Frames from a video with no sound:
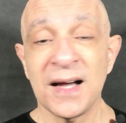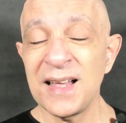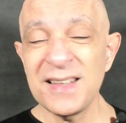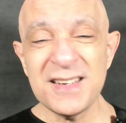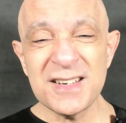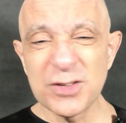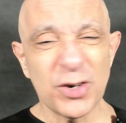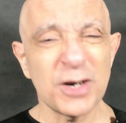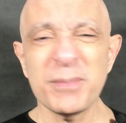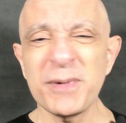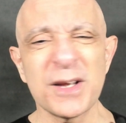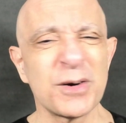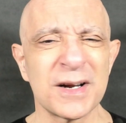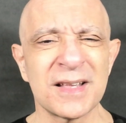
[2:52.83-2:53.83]
And it's
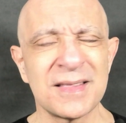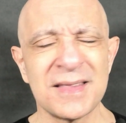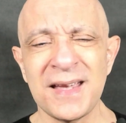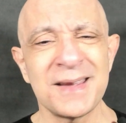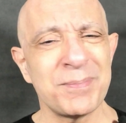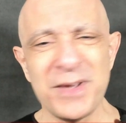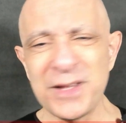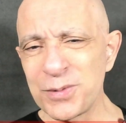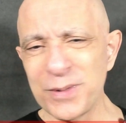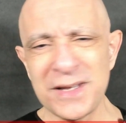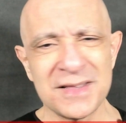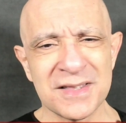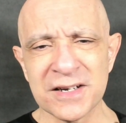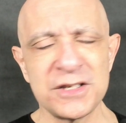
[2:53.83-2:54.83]
normally going to take
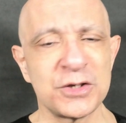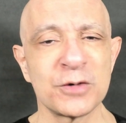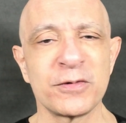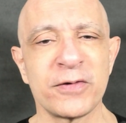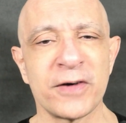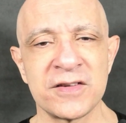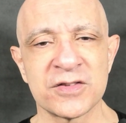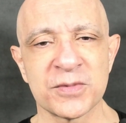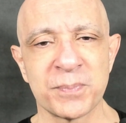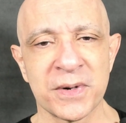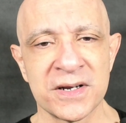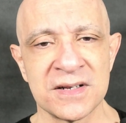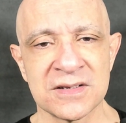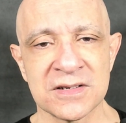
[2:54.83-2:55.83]
between 3 to 5
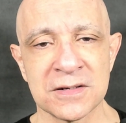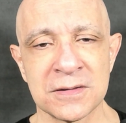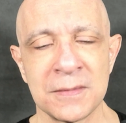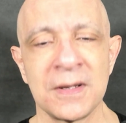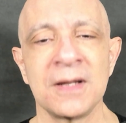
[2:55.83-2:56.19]
sprints